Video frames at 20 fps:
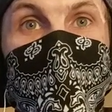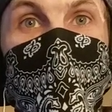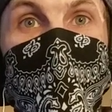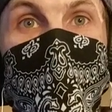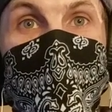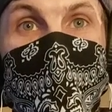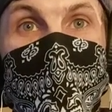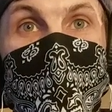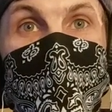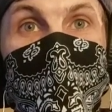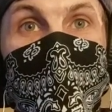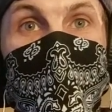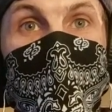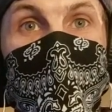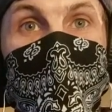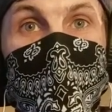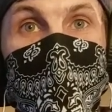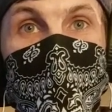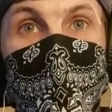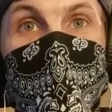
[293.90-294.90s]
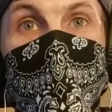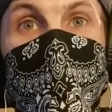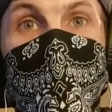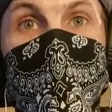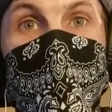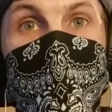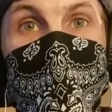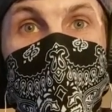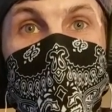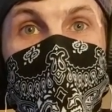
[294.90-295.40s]
She's got a
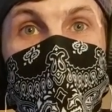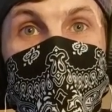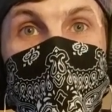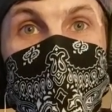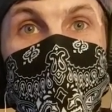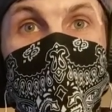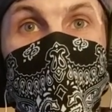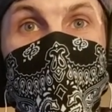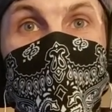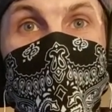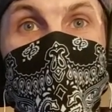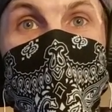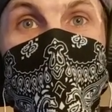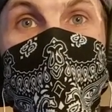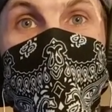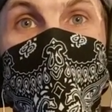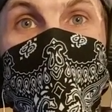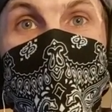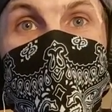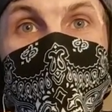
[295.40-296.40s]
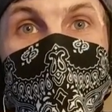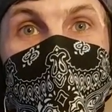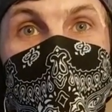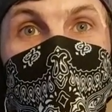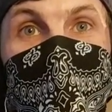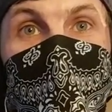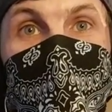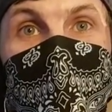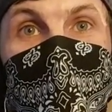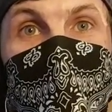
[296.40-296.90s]
really awesome
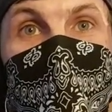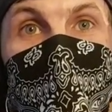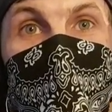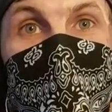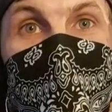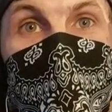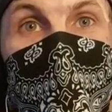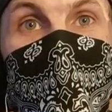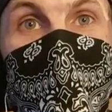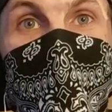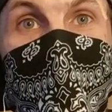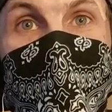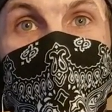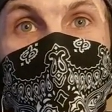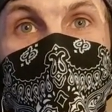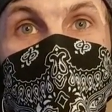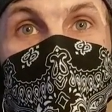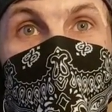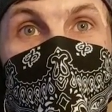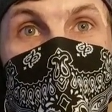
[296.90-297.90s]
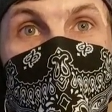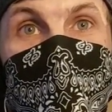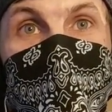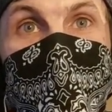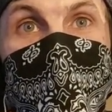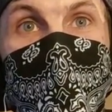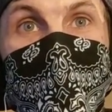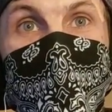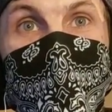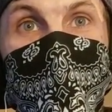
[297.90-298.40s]

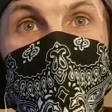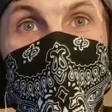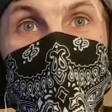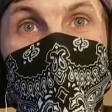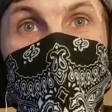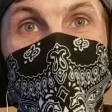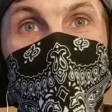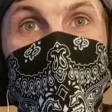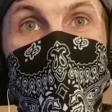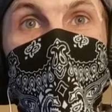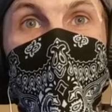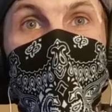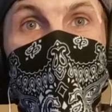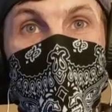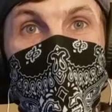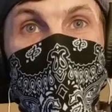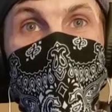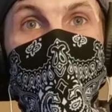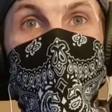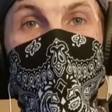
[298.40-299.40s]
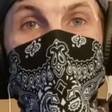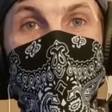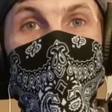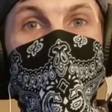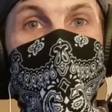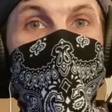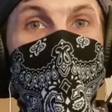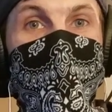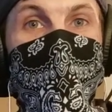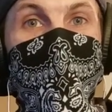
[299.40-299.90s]
voice. Metal
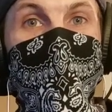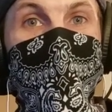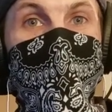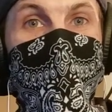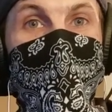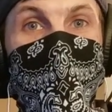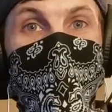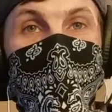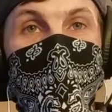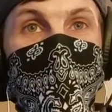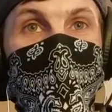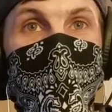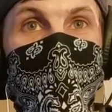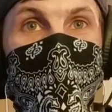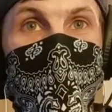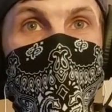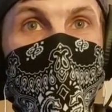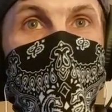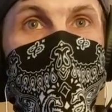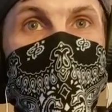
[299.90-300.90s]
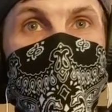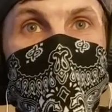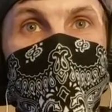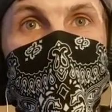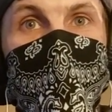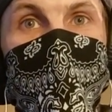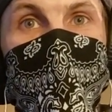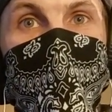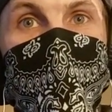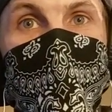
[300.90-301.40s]
voice for a singer, that's for sure.
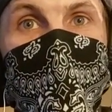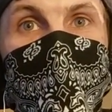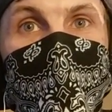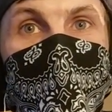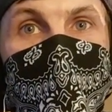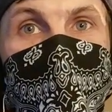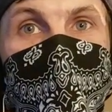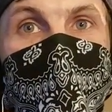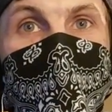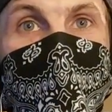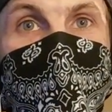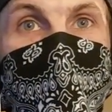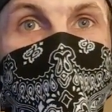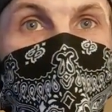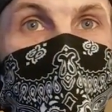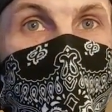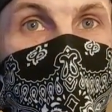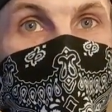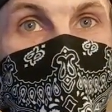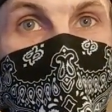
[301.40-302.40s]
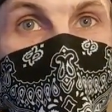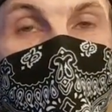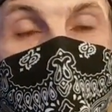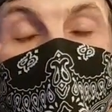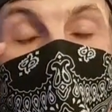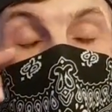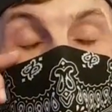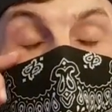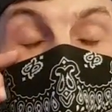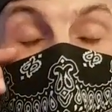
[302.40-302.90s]

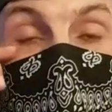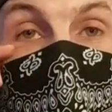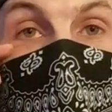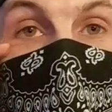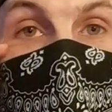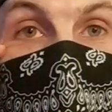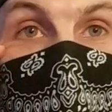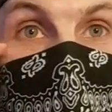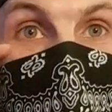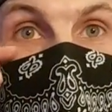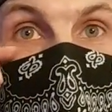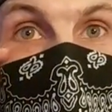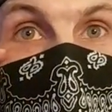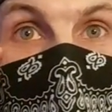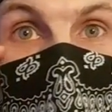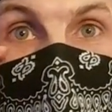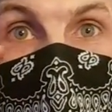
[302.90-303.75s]
Uh, for a female